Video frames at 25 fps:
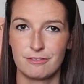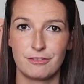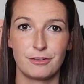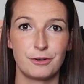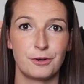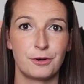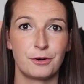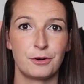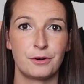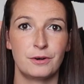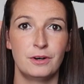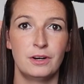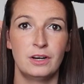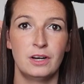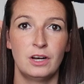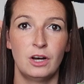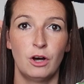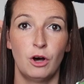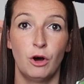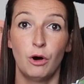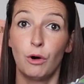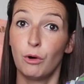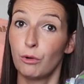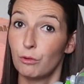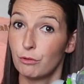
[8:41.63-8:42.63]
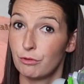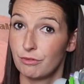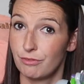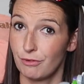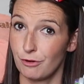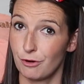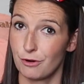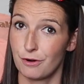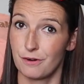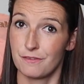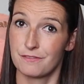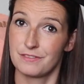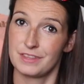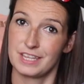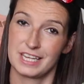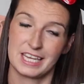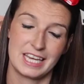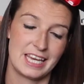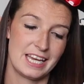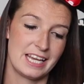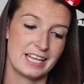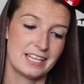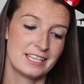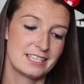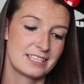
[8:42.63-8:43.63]
for all 4 of the
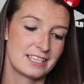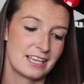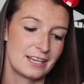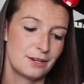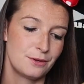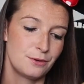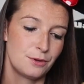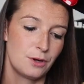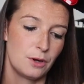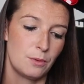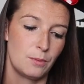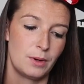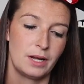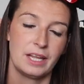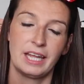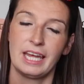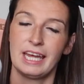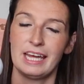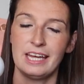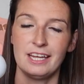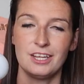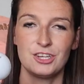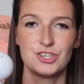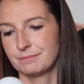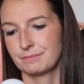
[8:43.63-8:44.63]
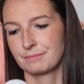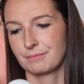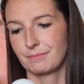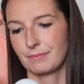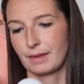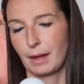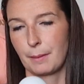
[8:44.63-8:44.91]
kids. They all got one each.